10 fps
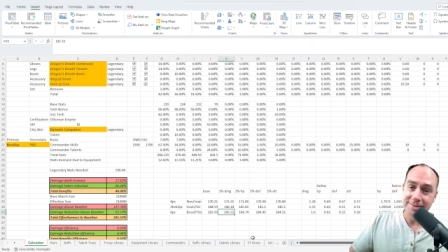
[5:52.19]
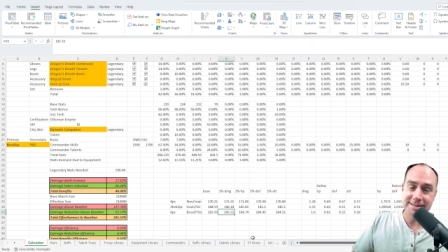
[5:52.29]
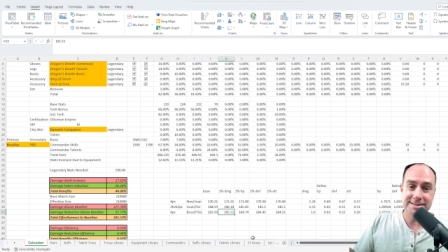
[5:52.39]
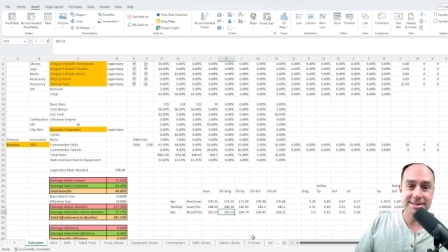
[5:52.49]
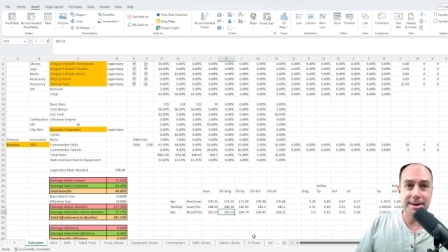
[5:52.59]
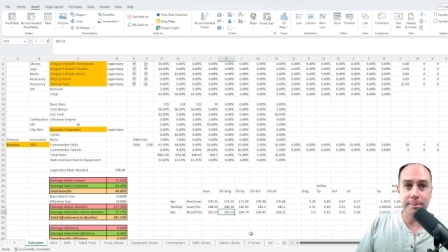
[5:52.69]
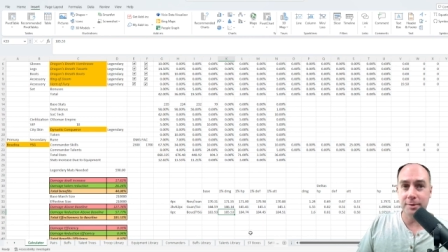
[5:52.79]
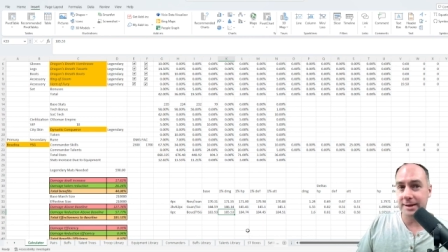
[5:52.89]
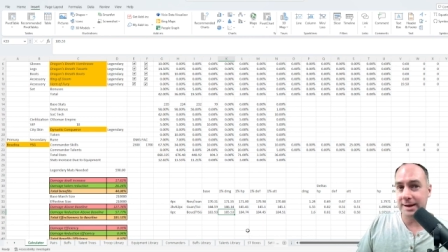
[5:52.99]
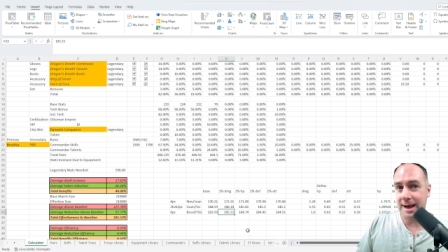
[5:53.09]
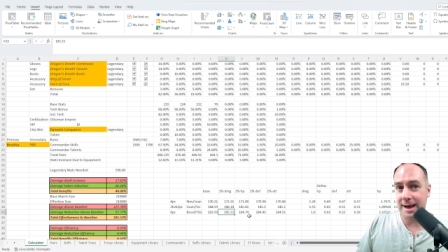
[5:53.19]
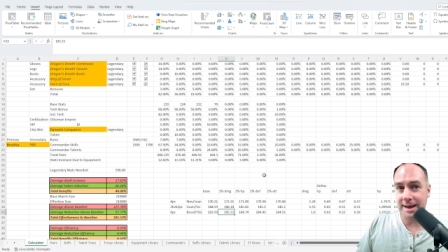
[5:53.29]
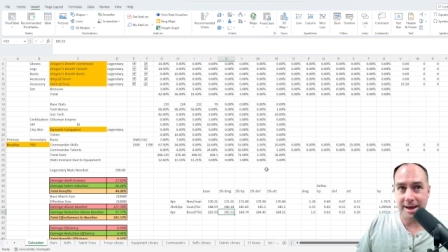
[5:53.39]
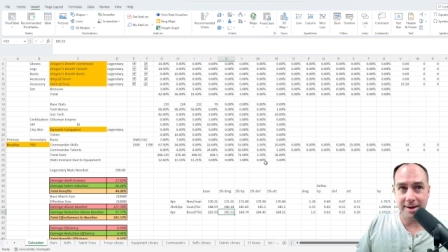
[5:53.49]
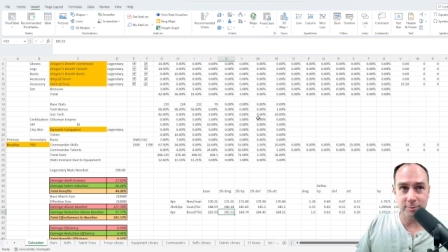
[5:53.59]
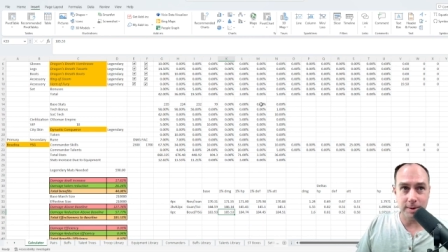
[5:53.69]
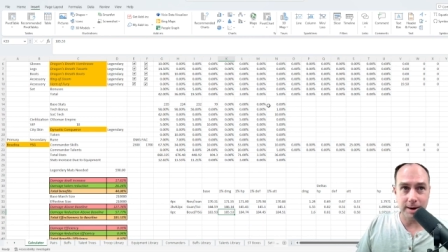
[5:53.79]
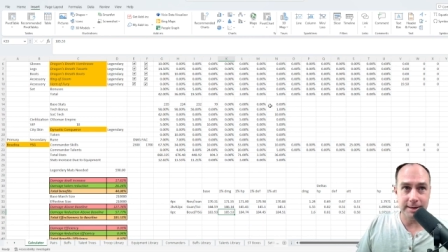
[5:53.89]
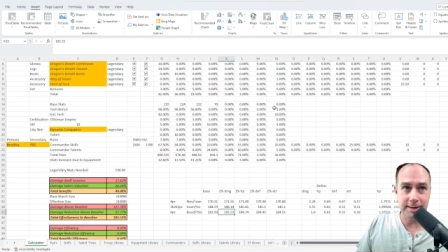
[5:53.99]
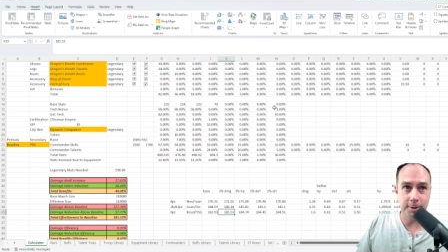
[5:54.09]
That's the number that I have
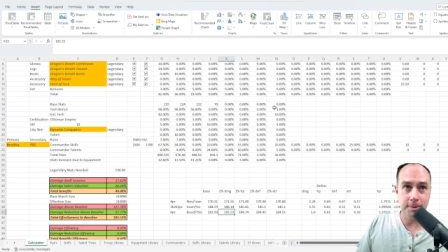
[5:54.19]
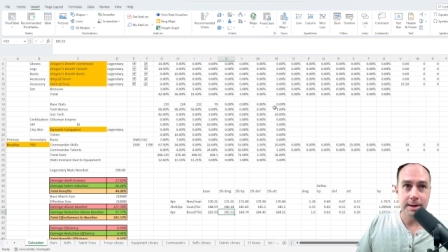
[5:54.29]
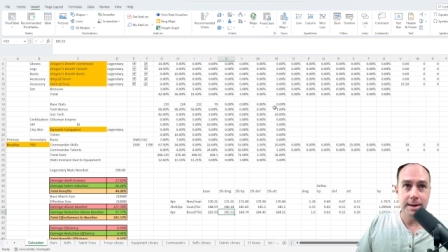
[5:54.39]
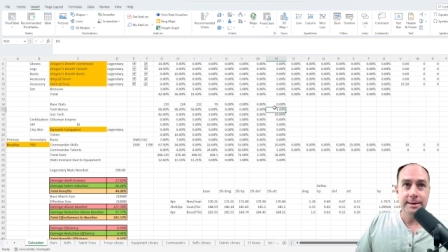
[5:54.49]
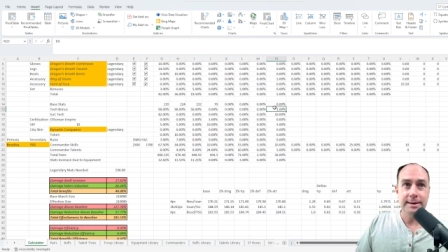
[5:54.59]
right here.